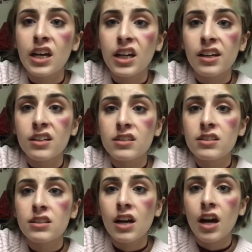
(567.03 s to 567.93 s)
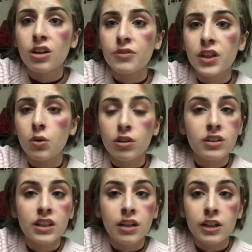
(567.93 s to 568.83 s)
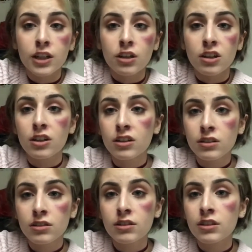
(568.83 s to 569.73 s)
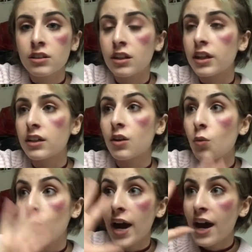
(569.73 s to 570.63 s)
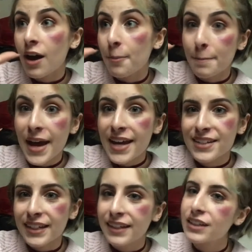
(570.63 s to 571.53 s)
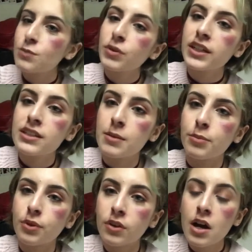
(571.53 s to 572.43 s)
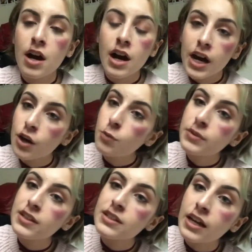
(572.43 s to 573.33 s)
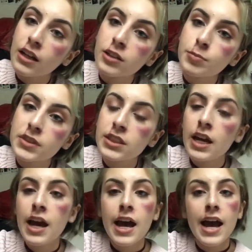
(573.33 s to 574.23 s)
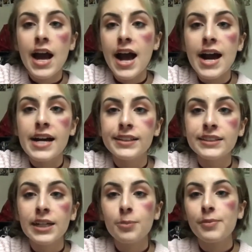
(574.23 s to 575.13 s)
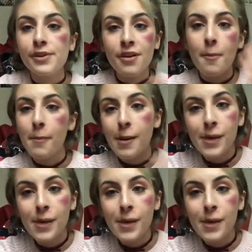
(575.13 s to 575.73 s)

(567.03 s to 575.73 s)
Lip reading: is out of the ordinary or like, wow, magic. It's pretty simple. I hope this helped, and yep, bye